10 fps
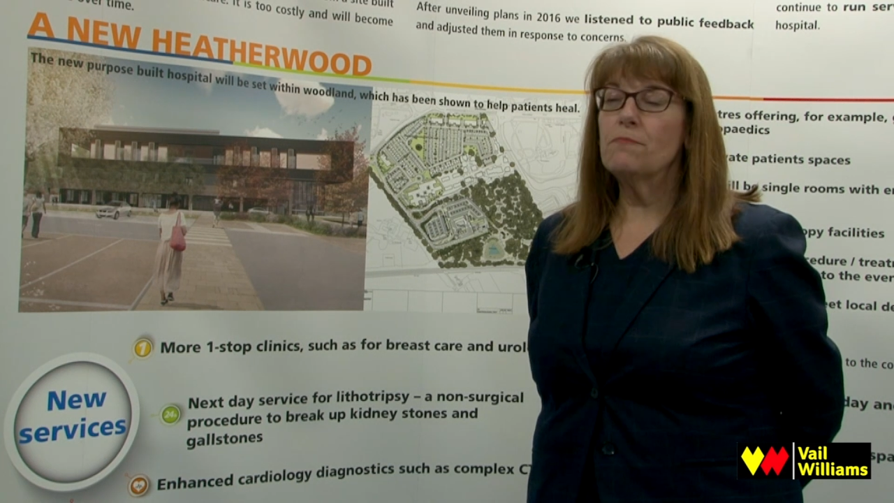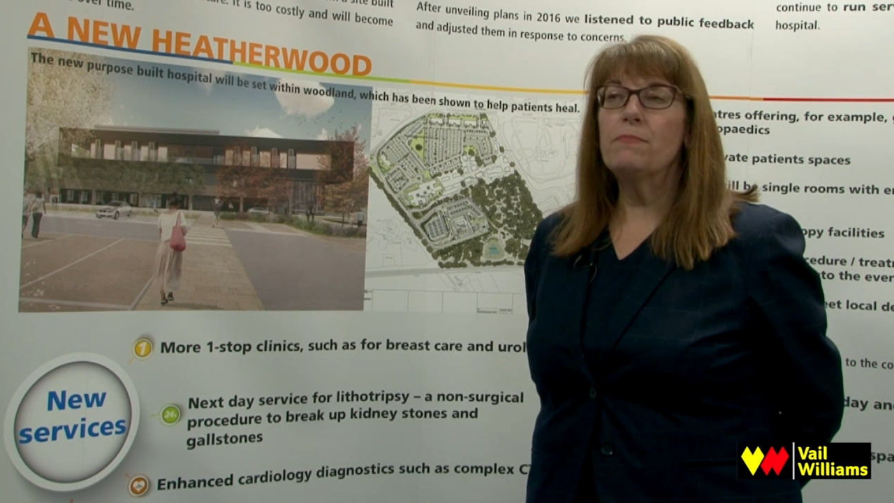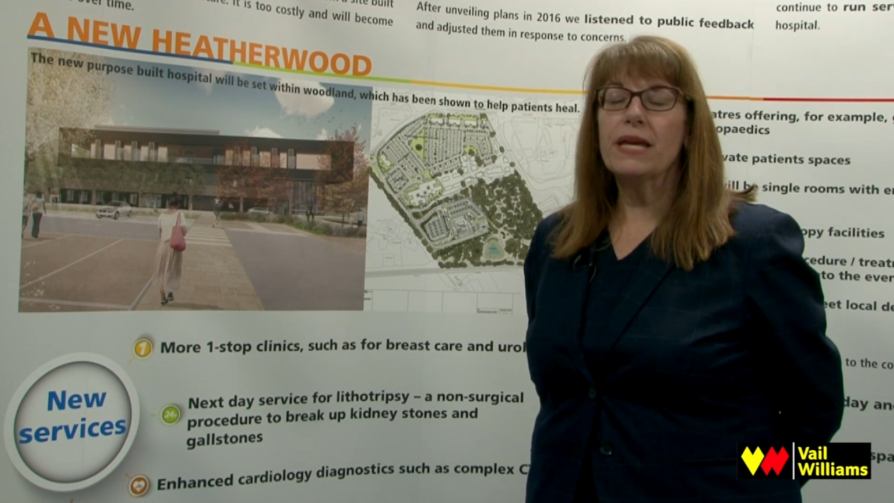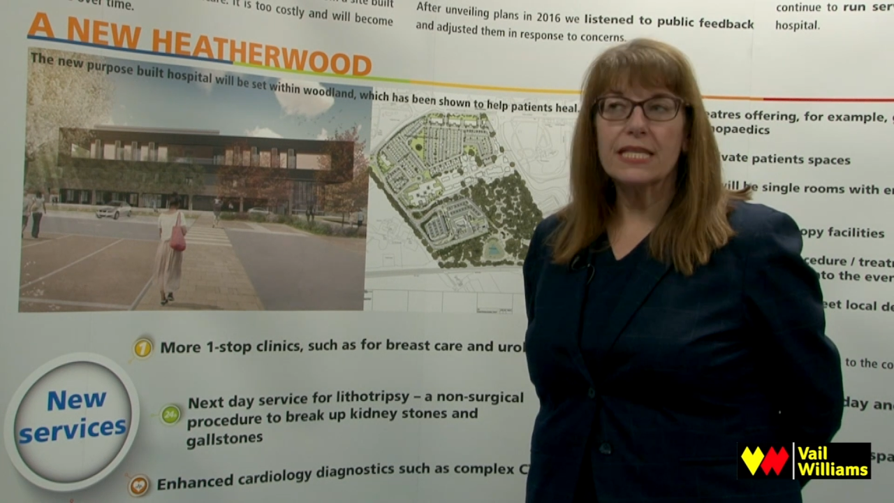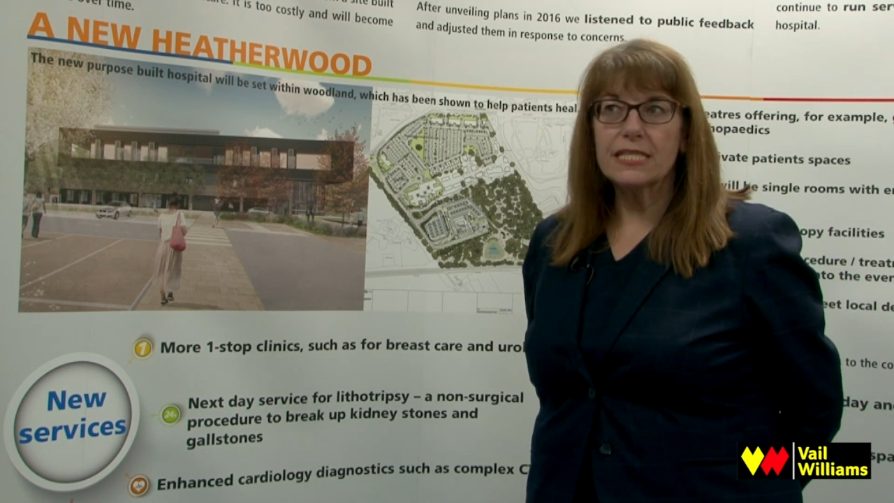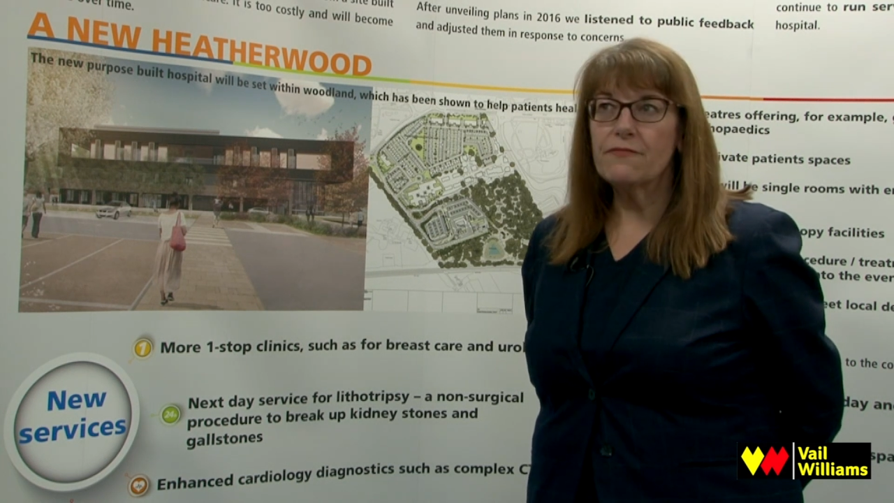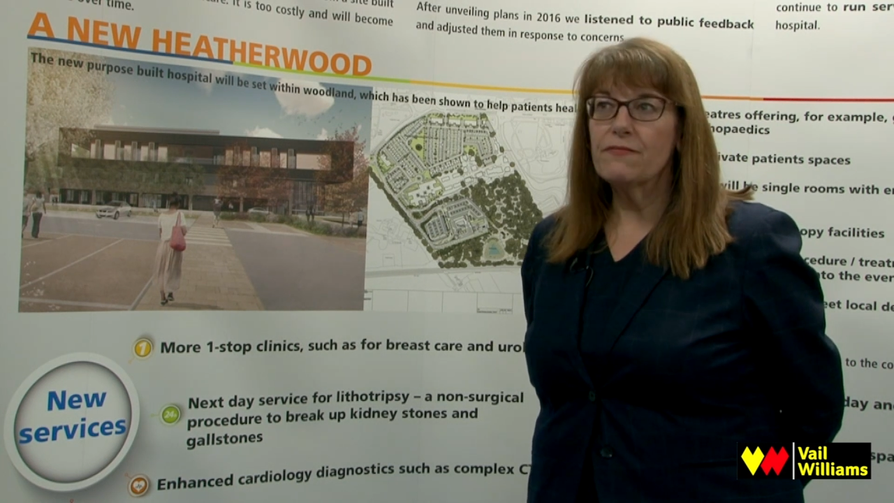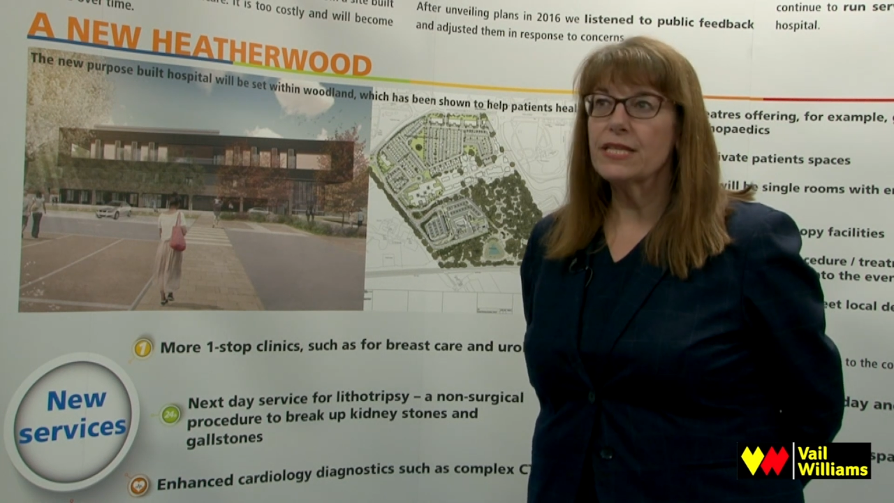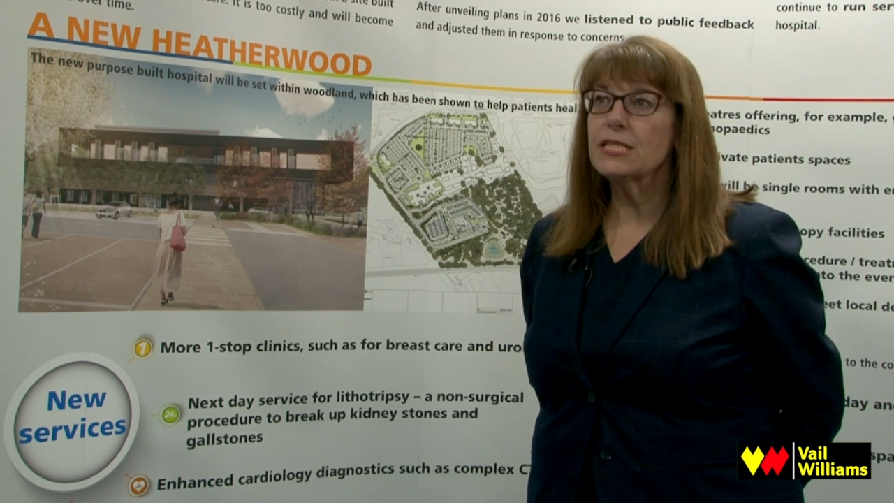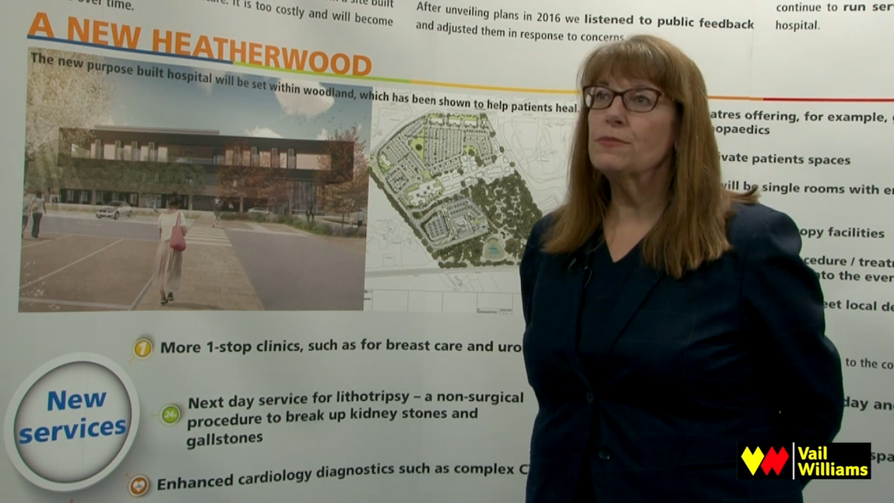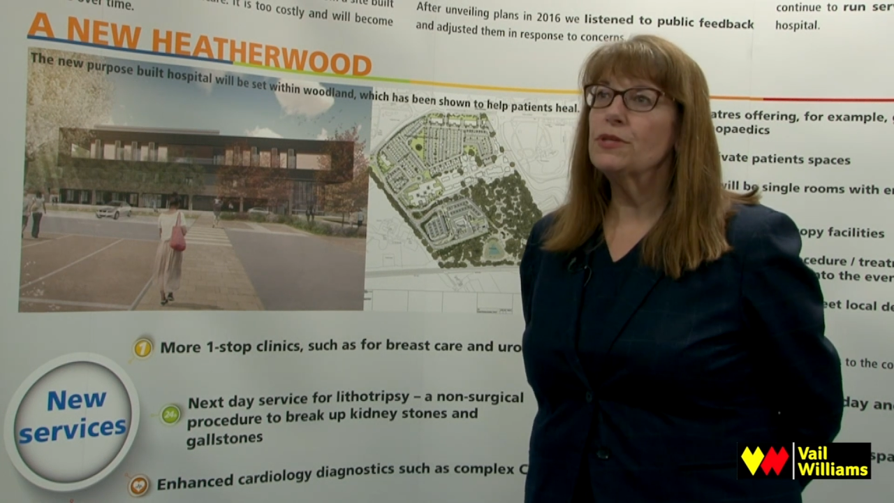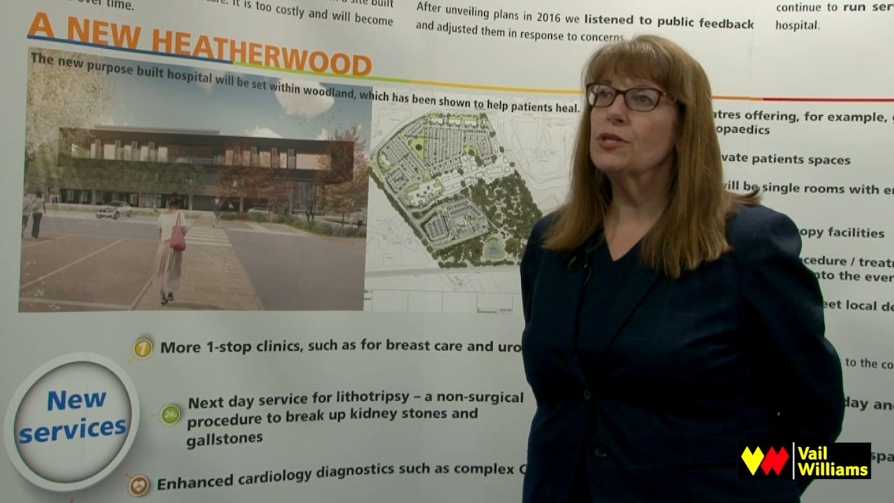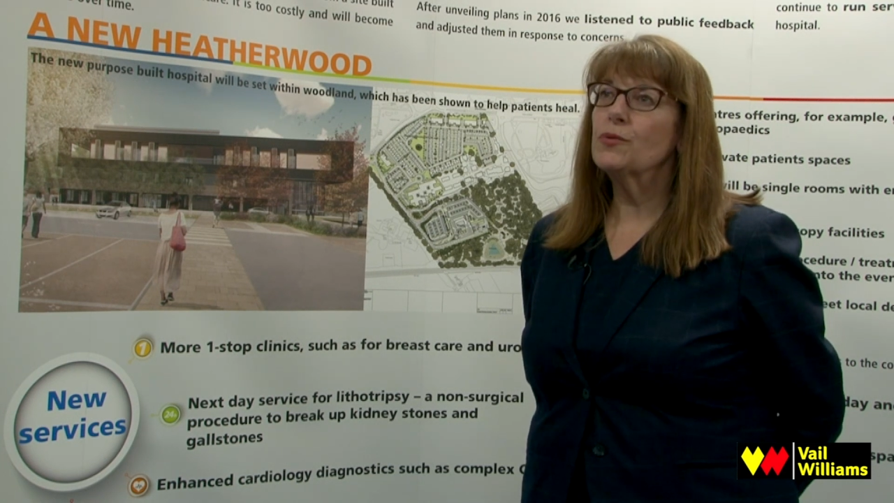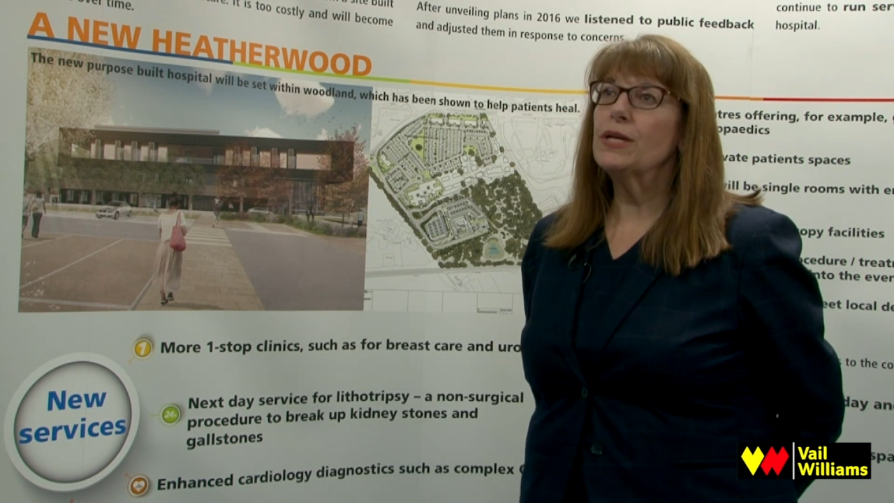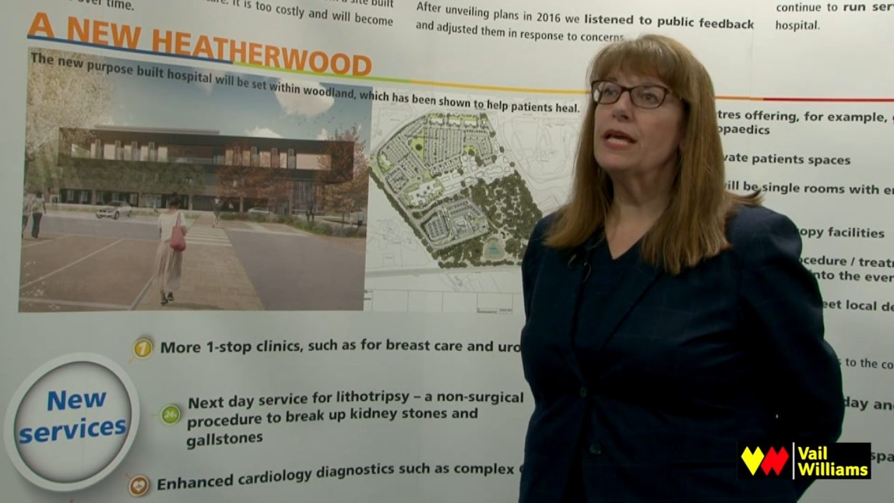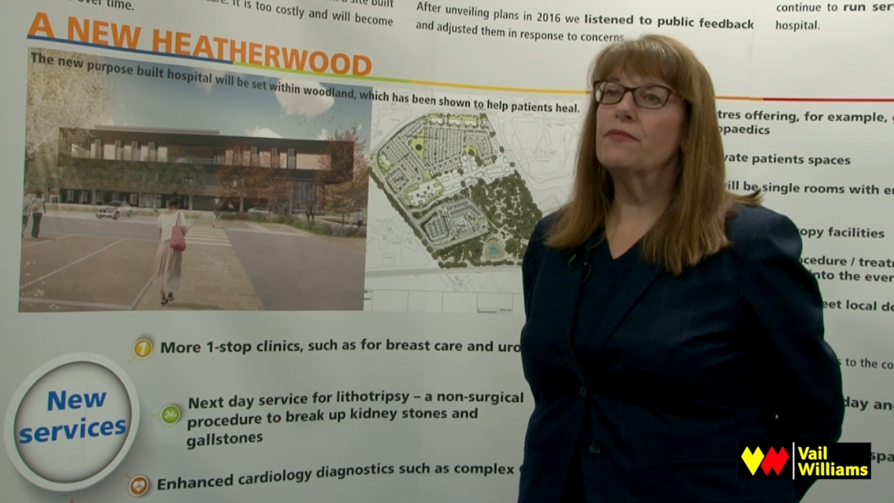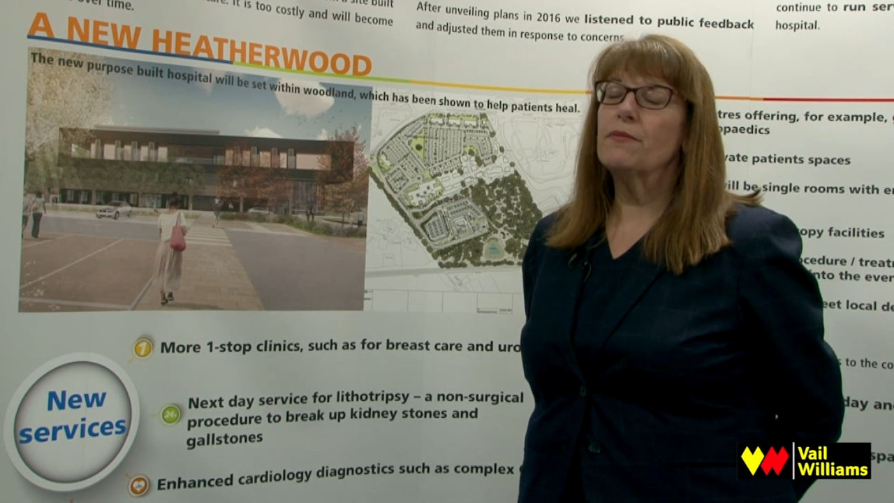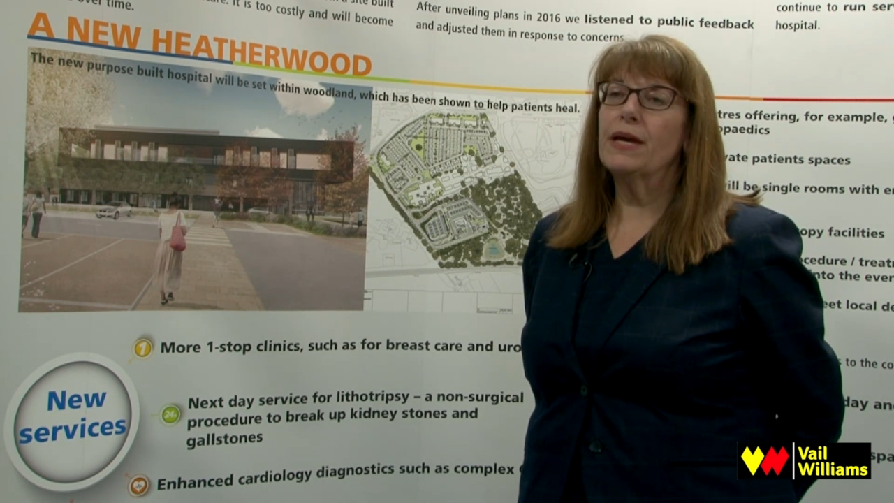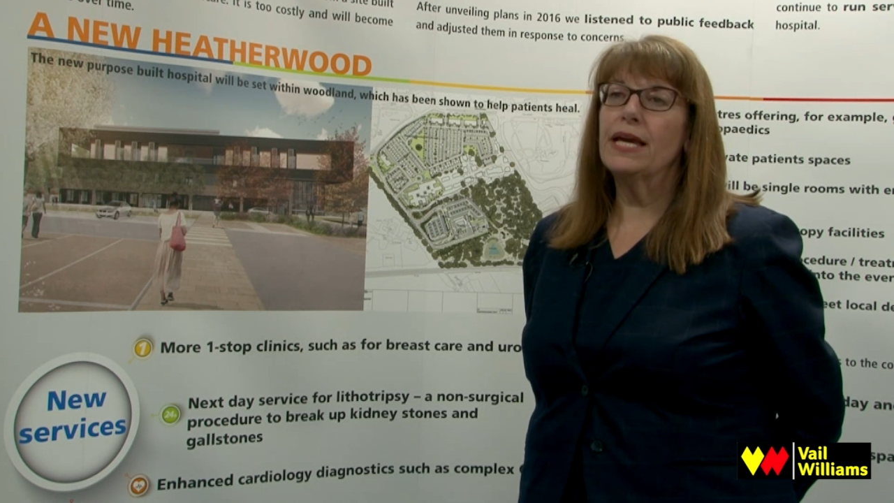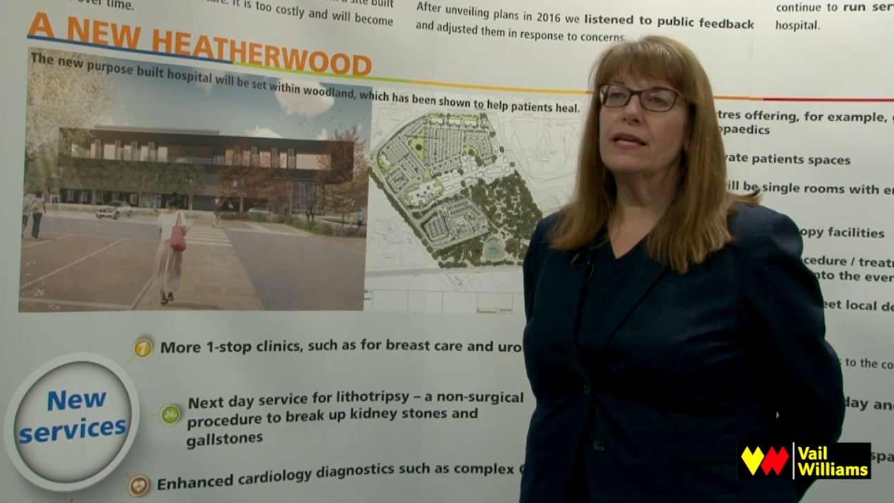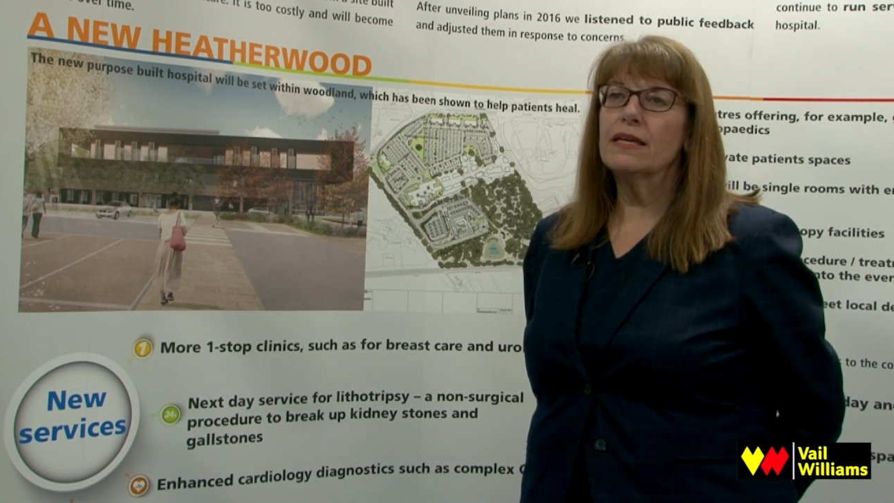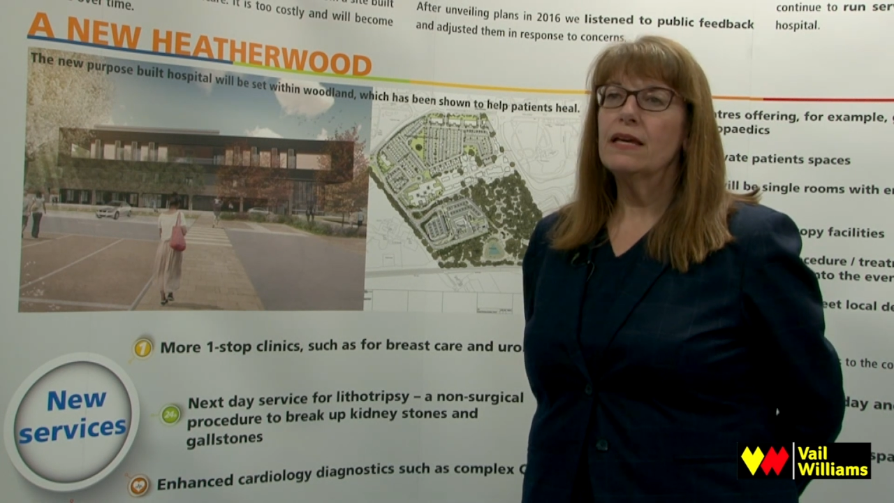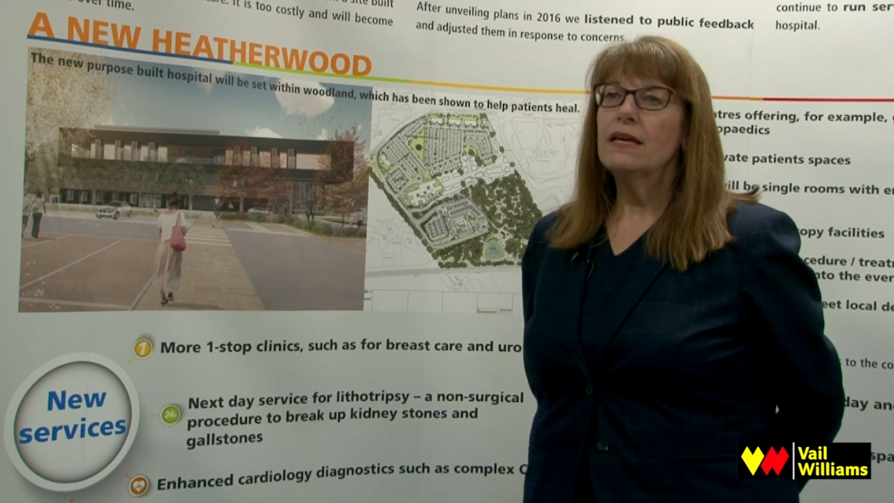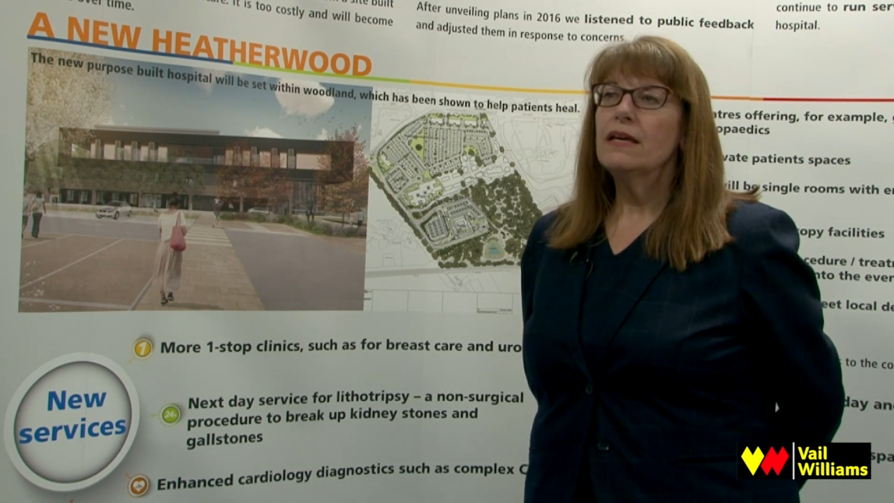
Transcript: the biggest investment that we'll ever make.